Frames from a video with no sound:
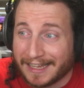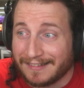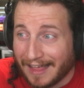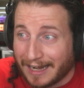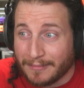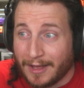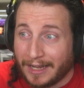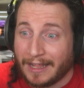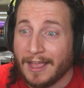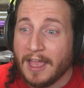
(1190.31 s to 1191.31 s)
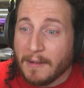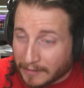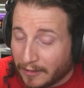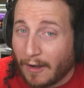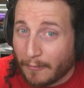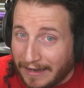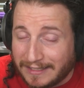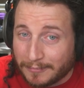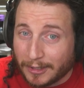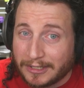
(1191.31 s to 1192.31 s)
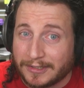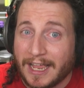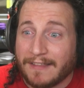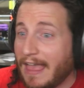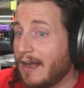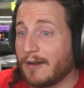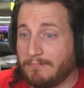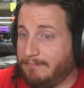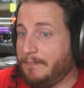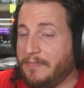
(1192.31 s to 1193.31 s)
like a lot of money, but there are resin printers that are